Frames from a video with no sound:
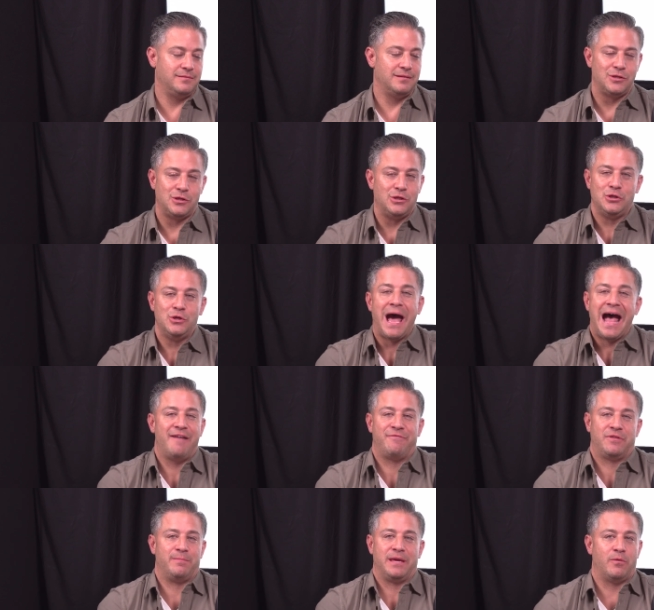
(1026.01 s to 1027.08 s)
you have
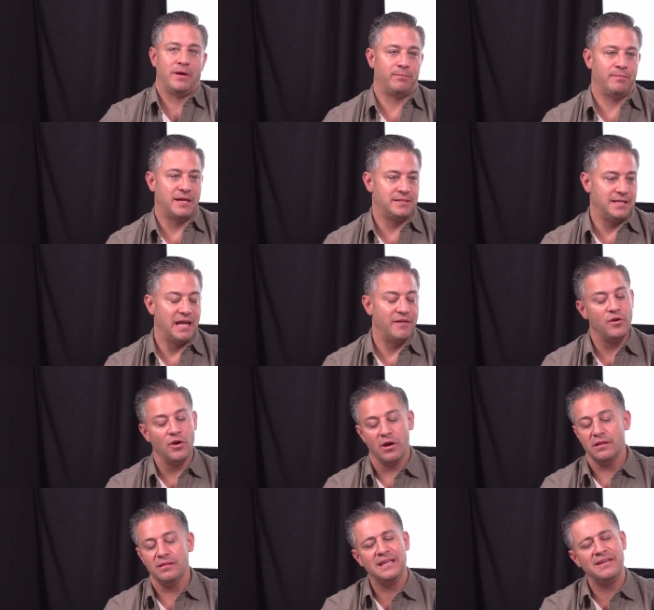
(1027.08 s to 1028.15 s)
to be quick mixing. If
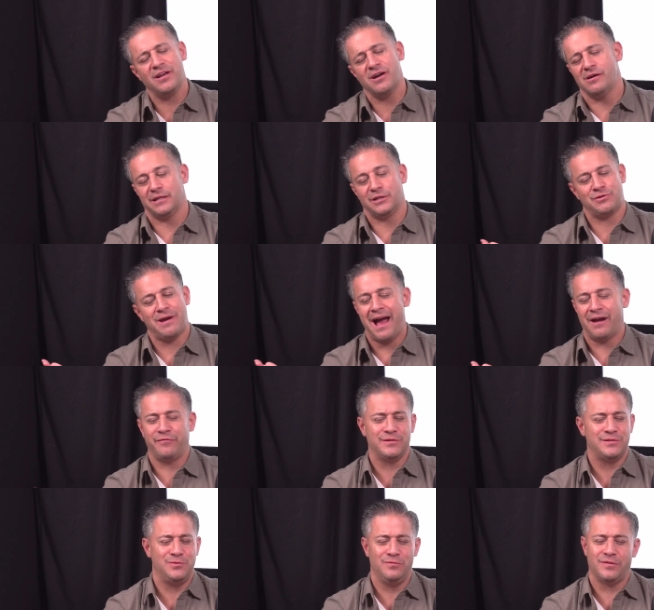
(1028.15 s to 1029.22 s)
you're leaving on a track for
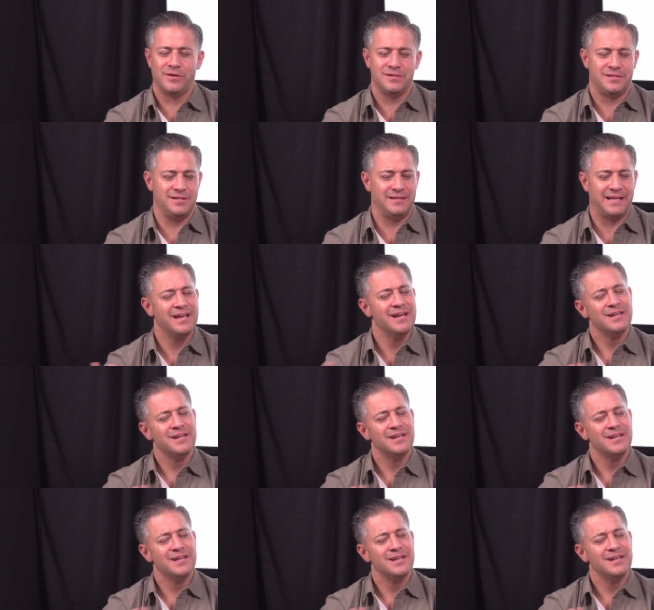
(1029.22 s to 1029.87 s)
2 verses, like,